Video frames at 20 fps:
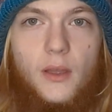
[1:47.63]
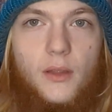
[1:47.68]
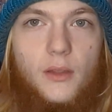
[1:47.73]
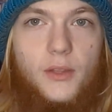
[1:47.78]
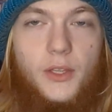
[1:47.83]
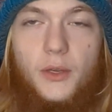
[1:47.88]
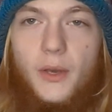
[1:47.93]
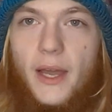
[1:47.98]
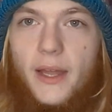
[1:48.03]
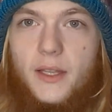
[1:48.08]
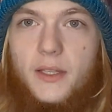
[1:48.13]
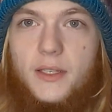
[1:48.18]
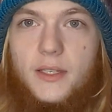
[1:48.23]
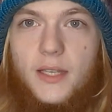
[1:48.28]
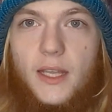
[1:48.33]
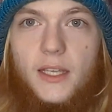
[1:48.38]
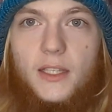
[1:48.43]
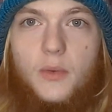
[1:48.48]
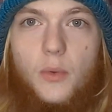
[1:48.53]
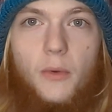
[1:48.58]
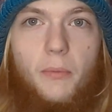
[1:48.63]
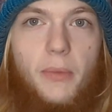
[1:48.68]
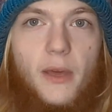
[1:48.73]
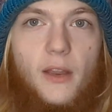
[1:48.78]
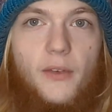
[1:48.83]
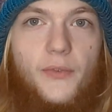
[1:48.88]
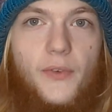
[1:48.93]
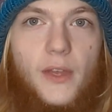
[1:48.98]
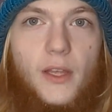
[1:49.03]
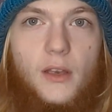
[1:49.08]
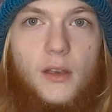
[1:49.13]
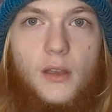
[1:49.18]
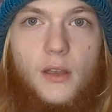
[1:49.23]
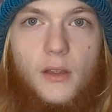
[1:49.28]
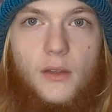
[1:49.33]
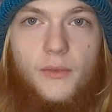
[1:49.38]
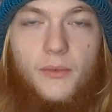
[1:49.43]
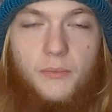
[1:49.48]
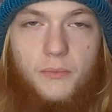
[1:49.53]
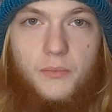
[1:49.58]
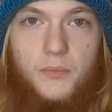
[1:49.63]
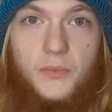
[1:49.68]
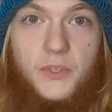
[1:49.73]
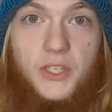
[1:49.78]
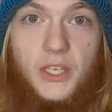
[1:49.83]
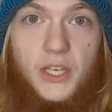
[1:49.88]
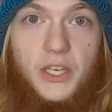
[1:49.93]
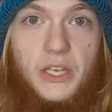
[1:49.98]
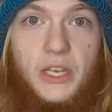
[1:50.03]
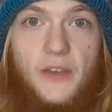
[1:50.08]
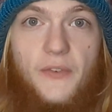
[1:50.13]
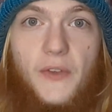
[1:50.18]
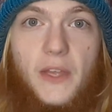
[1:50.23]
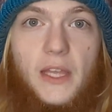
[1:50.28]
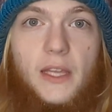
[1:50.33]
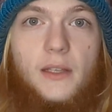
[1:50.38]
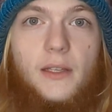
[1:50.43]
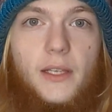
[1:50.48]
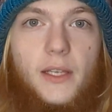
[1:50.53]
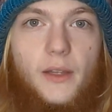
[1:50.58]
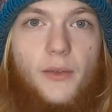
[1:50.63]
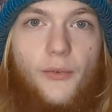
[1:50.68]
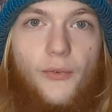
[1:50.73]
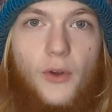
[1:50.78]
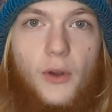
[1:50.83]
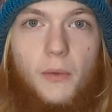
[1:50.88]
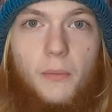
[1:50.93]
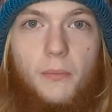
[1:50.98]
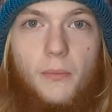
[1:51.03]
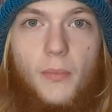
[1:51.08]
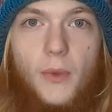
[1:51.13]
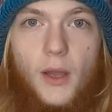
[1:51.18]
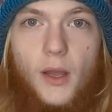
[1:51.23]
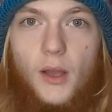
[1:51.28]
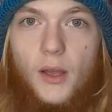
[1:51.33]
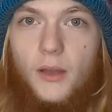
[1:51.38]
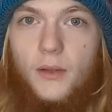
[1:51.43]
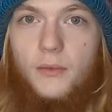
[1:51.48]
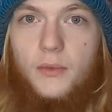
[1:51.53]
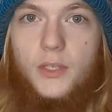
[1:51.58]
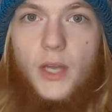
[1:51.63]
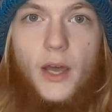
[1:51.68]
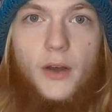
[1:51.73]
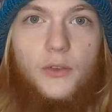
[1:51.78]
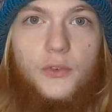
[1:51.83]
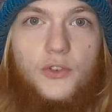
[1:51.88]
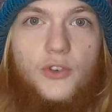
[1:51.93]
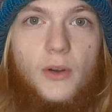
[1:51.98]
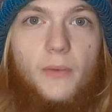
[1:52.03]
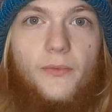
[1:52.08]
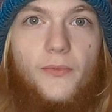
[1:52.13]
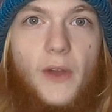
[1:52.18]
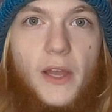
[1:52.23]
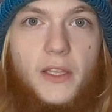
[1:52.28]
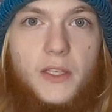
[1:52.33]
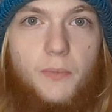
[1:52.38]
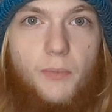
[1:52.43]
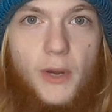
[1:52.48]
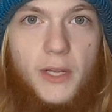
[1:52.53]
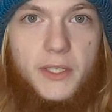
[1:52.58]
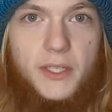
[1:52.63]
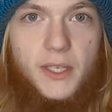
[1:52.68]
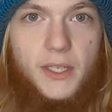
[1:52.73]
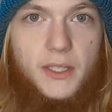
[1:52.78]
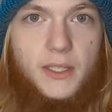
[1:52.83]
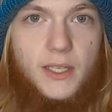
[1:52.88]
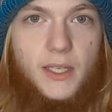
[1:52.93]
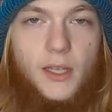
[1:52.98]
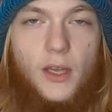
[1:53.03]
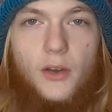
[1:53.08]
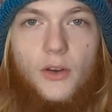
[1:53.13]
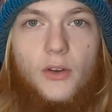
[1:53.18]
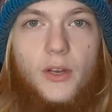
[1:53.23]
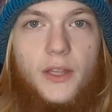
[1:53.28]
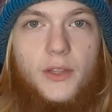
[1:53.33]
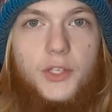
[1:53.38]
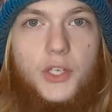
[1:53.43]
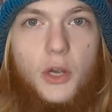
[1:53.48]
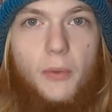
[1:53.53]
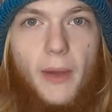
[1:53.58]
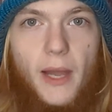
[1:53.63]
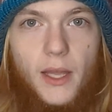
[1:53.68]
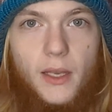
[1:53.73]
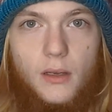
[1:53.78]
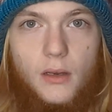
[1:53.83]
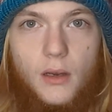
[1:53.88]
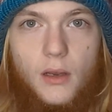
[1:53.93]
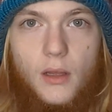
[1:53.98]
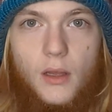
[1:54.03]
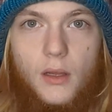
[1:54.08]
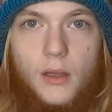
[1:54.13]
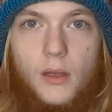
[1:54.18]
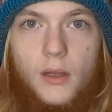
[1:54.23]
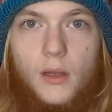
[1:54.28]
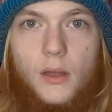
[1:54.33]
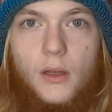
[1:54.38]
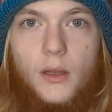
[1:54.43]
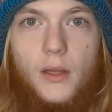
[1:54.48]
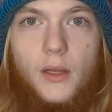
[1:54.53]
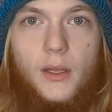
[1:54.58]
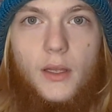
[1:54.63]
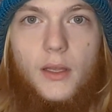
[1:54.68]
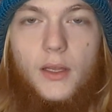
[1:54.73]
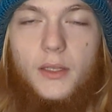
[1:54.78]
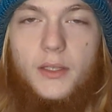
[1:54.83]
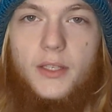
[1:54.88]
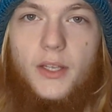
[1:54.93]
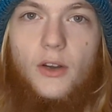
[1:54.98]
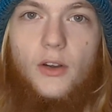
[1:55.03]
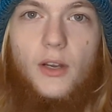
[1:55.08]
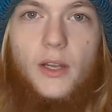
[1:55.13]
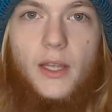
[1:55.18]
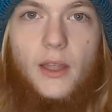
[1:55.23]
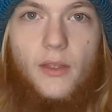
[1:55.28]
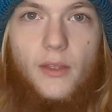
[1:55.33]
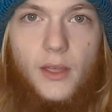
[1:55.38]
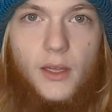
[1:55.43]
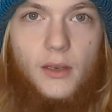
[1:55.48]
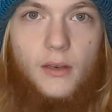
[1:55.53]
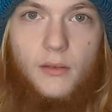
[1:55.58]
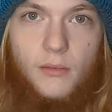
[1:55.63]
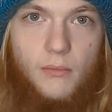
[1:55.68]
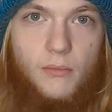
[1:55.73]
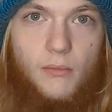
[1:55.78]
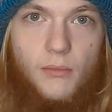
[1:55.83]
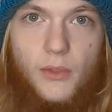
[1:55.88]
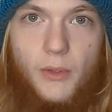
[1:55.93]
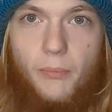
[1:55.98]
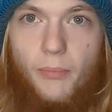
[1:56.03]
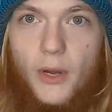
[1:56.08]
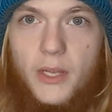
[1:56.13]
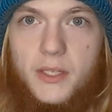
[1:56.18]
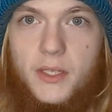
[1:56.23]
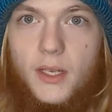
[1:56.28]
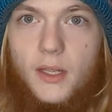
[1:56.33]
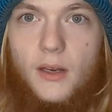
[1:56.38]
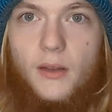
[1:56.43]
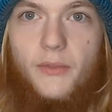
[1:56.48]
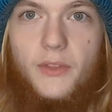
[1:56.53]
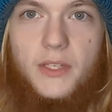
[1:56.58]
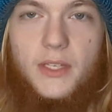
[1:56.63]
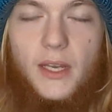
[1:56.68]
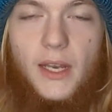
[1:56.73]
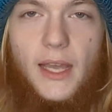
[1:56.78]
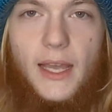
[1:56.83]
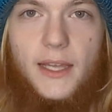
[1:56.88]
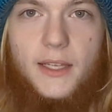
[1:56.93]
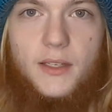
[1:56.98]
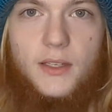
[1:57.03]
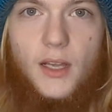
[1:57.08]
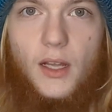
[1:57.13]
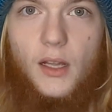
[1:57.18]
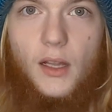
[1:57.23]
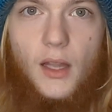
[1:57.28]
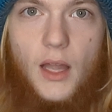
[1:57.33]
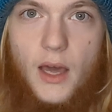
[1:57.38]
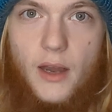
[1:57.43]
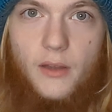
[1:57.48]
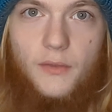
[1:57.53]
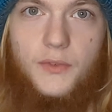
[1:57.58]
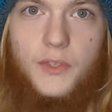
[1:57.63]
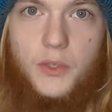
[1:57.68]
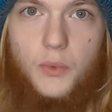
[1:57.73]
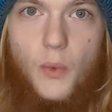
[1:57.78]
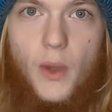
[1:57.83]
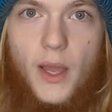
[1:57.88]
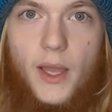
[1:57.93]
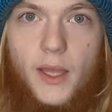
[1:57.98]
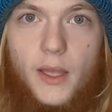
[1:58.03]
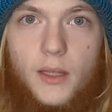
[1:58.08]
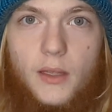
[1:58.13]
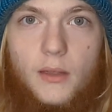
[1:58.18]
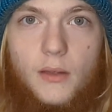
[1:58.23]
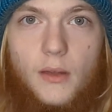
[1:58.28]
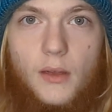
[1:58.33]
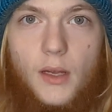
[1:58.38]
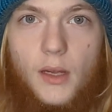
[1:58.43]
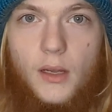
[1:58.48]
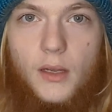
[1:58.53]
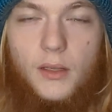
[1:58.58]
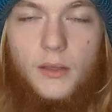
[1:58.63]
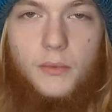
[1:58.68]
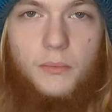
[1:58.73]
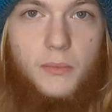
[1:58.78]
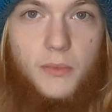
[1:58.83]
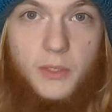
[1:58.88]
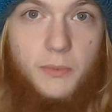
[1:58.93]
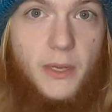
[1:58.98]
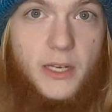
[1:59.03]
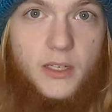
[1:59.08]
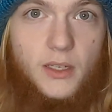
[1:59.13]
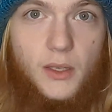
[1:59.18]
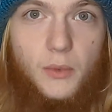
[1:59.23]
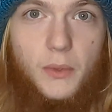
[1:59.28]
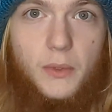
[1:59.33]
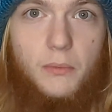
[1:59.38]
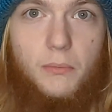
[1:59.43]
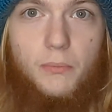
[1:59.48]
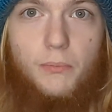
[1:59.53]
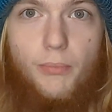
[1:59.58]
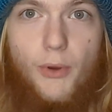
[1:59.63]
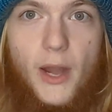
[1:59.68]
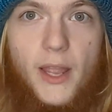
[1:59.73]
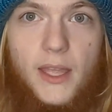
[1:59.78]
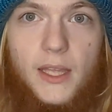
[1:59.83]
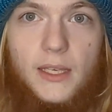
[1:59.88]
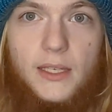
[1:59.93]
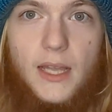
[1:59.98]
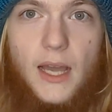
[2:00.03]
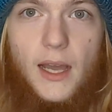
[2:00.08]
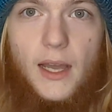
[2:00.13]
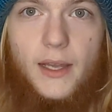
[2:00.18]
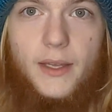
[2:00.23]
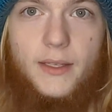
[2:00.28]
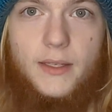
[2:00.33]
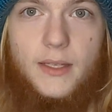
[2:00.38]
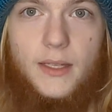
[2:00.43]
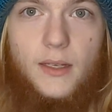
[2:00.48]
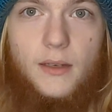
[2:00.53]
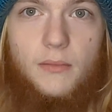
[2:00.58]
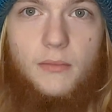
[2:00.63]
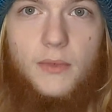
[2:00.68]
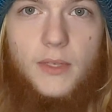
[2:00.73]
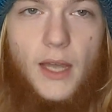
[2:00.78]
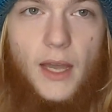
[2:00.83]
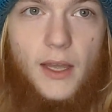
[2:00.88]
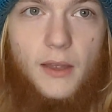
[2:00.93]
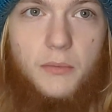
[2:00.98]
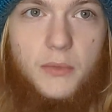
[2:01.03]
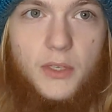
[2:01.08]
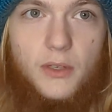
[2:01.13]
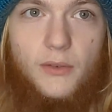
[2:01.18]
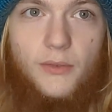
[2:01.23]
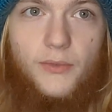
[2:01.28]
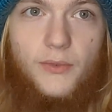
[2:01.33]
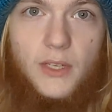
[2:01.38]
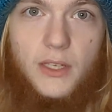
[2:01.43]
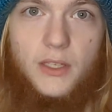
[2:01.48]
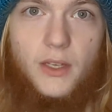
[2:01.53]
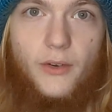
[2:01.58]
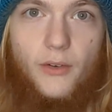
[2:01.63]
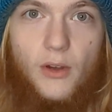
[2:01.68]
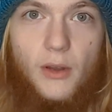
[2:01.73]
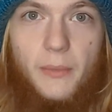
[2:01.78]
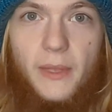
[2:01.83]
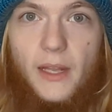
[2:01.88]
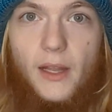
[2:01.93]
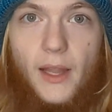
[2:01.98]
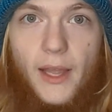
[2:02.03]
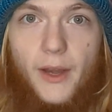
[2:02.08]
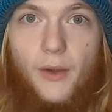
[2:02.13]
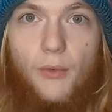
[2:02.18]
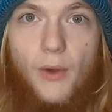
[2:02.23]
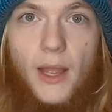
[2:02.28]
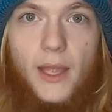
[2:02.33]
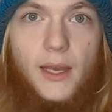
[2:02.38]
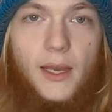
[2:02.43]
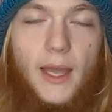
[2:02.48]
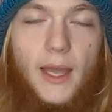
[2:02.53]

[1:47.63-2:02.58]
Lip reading: the United States would benefit significantly from Donald Trump vice presidency underneath Joe Biden, considering that the president of the Senate has a lot of sway, especially when breaking ties in times of disagreement like right